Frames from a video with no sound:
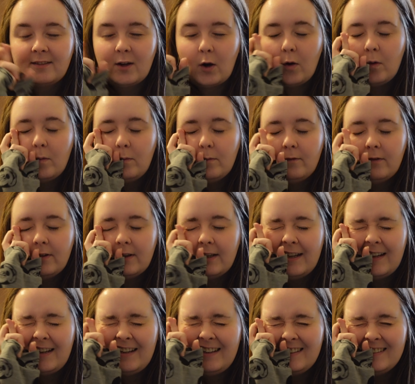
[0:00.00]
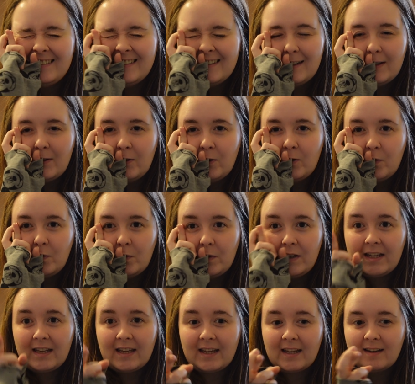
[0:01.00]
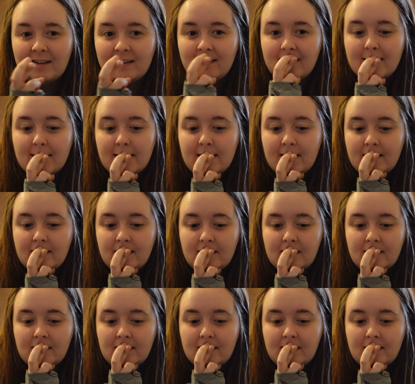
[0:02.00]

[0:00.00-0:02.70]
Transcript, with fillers: hopefully we can get in there